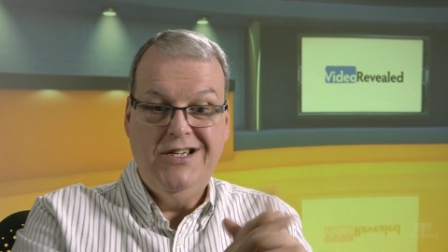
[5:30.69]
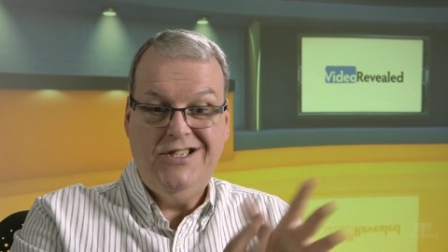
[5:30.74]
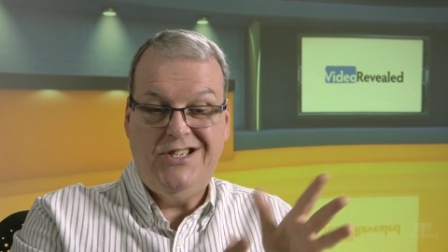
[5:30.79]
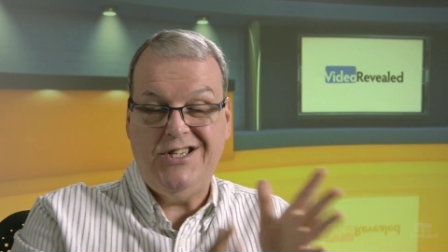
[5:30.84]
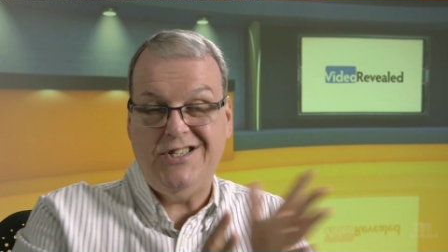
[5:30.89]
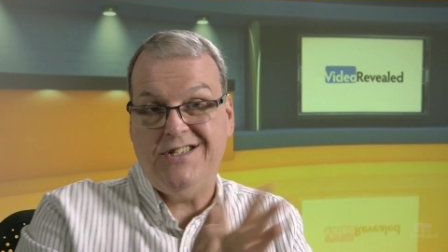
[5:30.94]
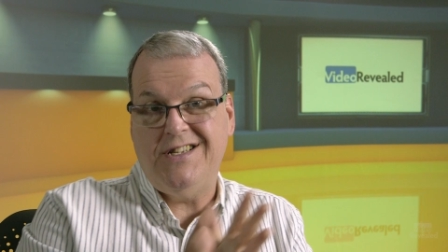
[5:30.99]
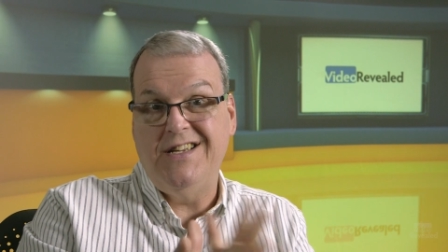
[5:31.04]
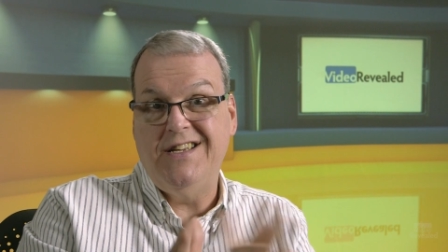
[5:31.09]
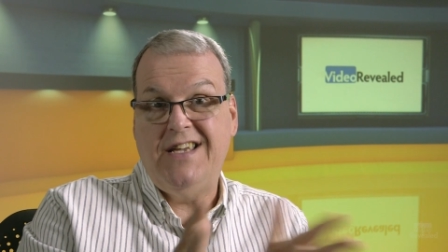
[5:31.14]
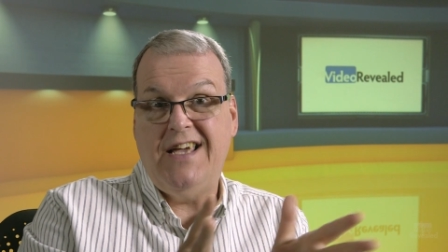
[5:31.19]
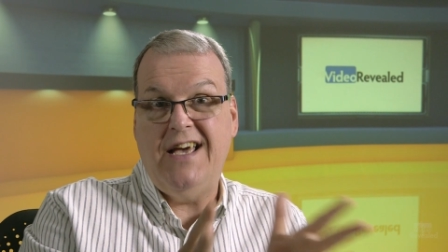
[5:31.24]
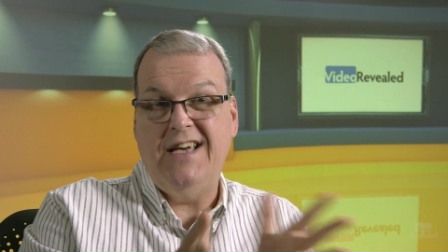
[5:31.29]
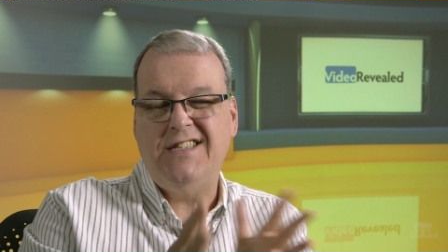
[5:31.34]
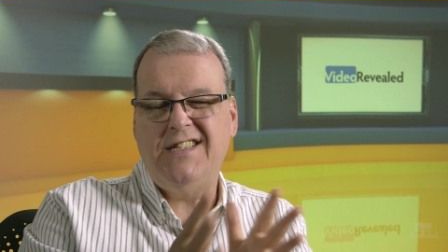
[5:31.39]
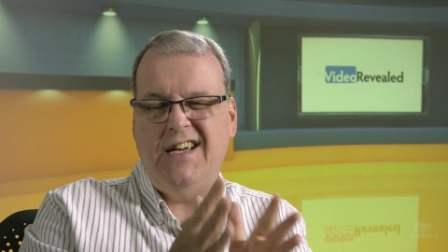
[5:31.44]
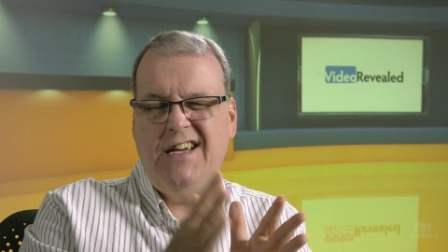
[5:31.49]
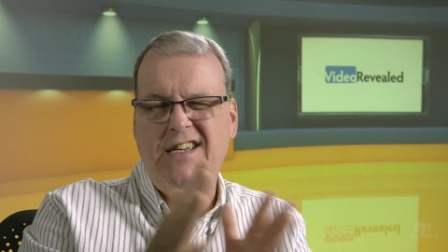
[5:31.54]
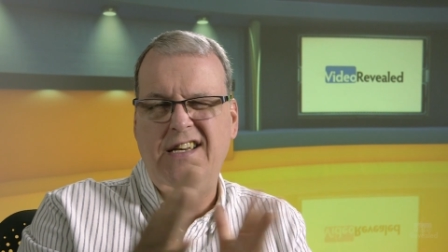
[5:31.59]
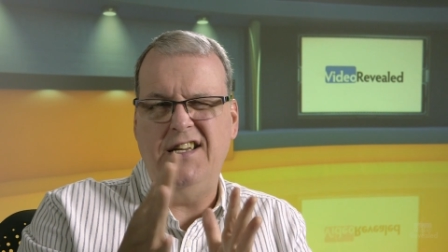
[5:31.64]
just in
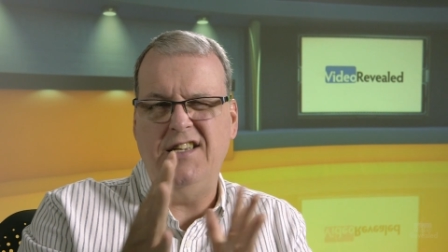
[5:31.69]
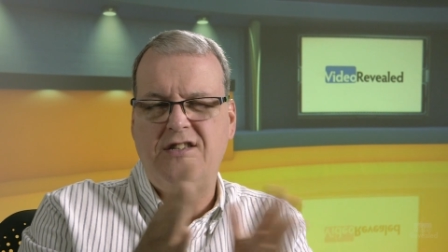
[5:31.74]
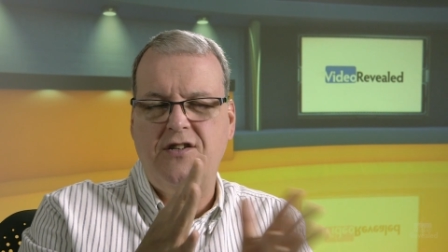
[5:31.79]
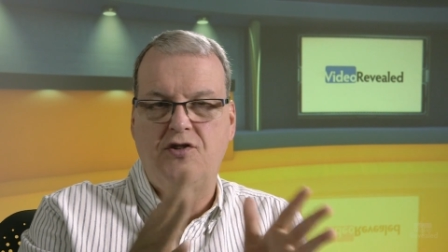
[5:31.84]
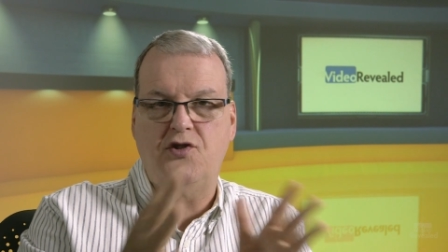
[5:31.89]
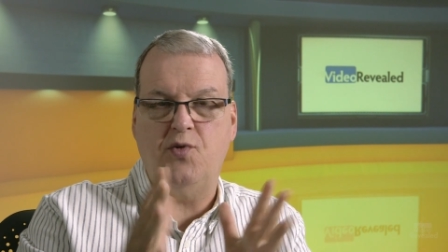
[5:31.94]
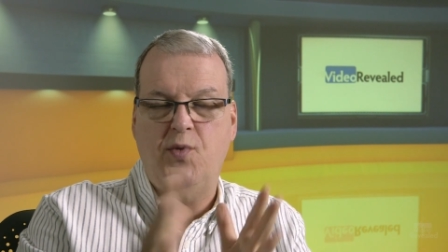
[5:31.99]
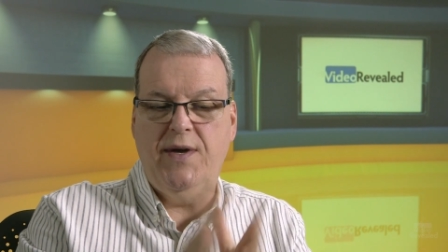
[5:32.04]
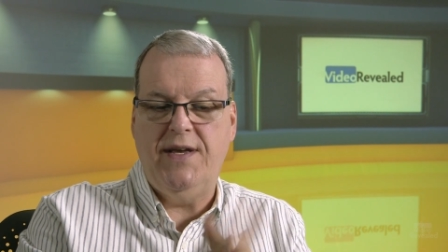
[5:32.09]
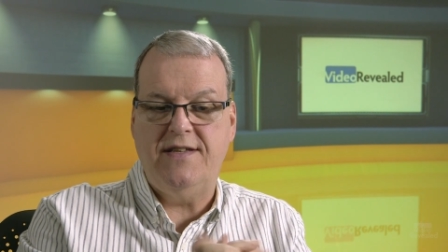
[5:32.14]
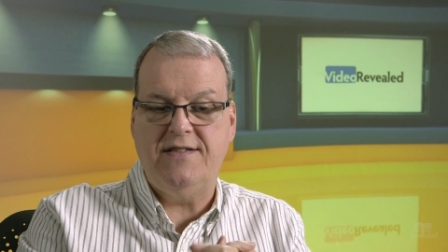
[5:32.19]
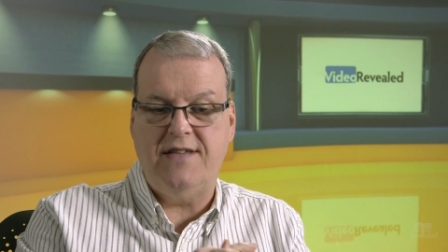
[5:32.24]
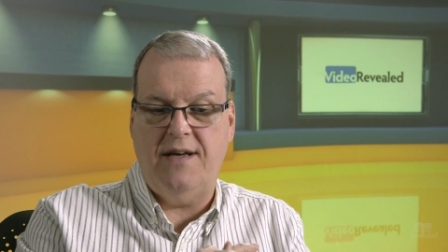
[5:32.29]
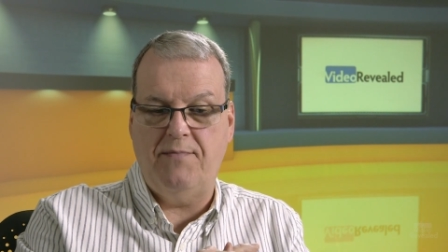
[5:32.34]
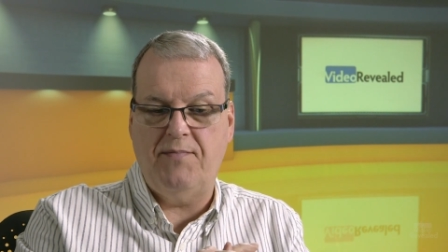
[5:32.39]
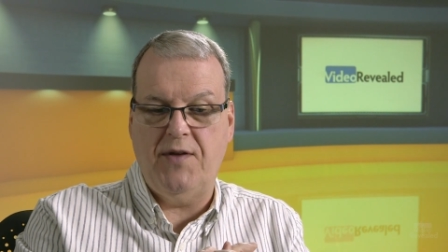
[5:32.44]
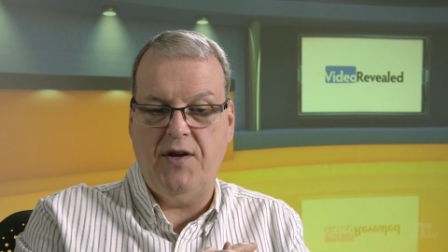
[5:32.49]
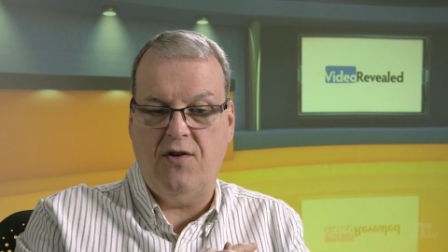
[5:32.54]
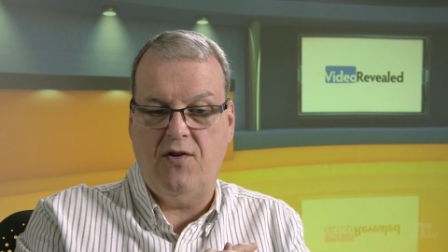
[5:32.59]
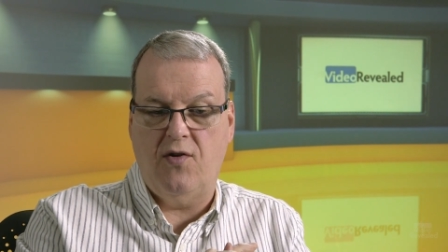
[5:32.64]
case I need to tweak
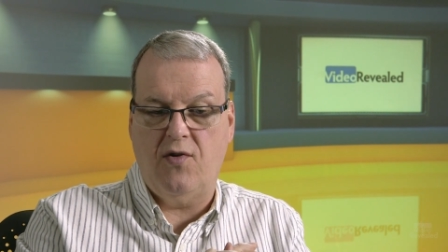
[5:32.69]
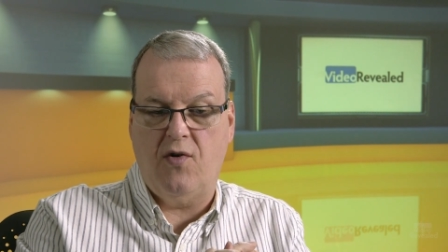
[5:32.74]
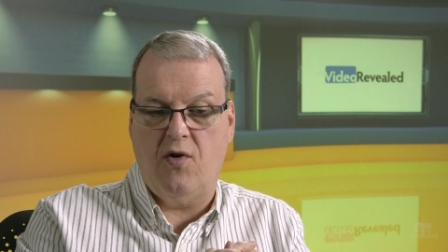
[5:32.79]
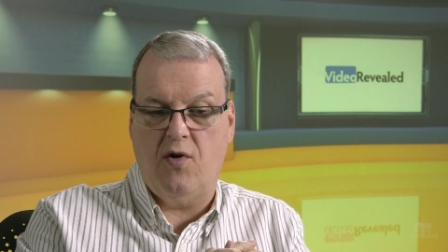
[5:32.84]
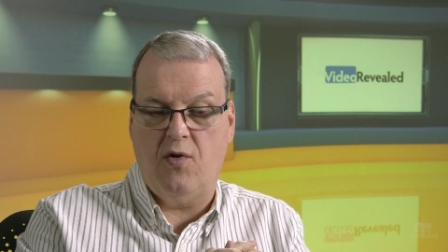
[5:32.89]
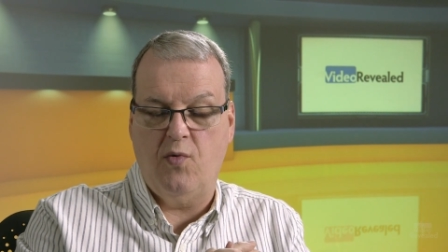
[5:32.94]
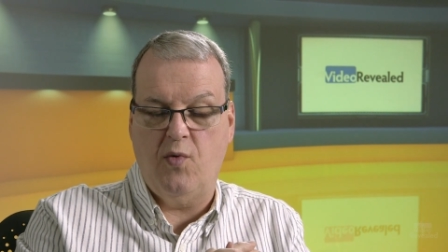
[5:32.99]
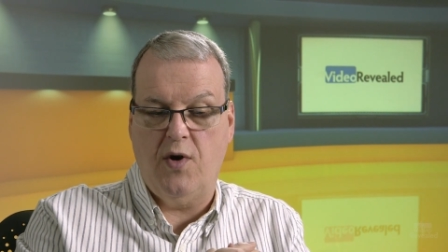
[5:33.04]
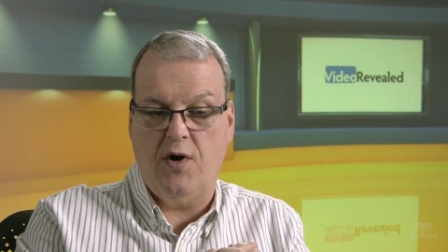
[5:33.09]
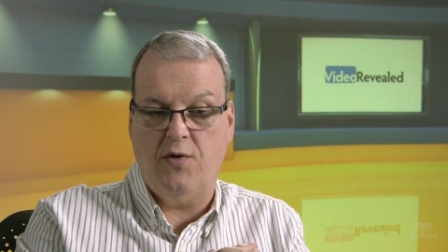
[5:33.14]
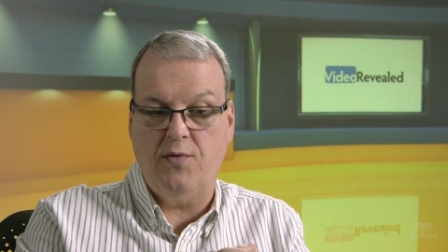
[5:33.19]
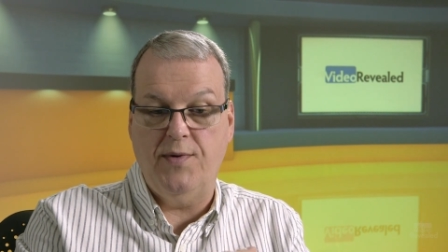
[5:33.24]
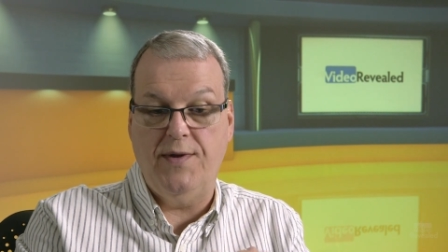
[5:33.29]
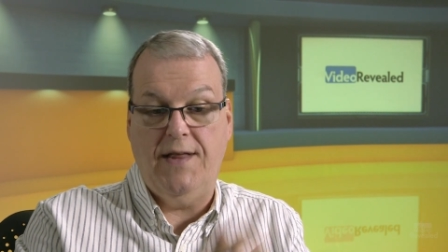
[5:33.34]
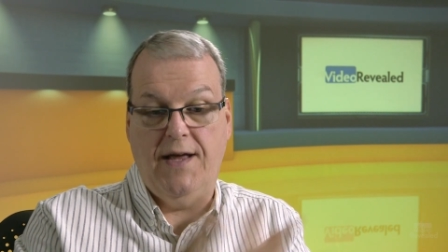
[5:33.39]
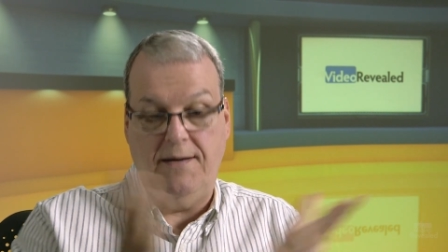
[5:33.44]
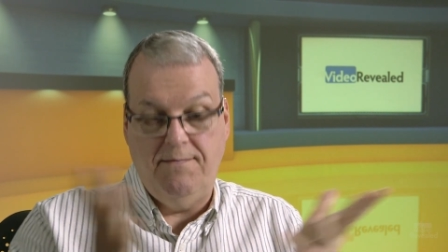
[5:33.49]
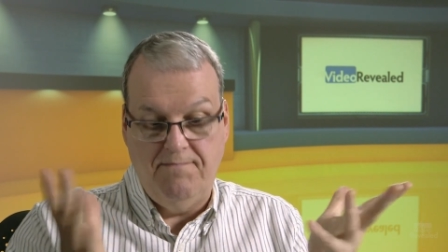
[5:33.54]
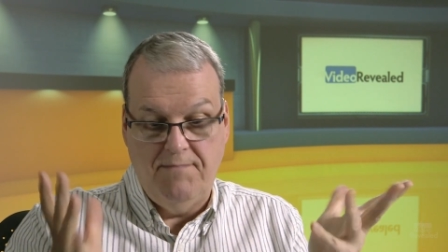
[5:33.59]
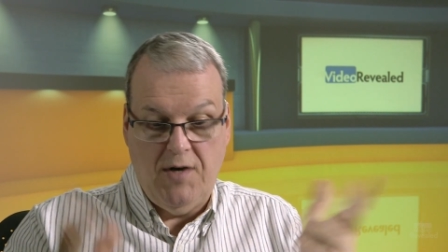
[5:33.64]
something or, or work
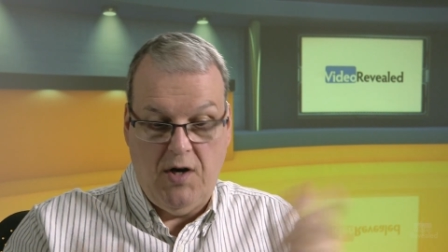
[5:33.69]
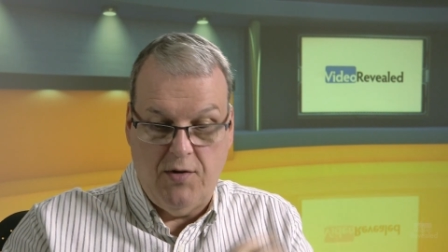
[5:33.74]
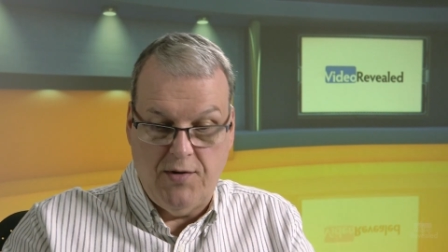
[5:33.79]
with it.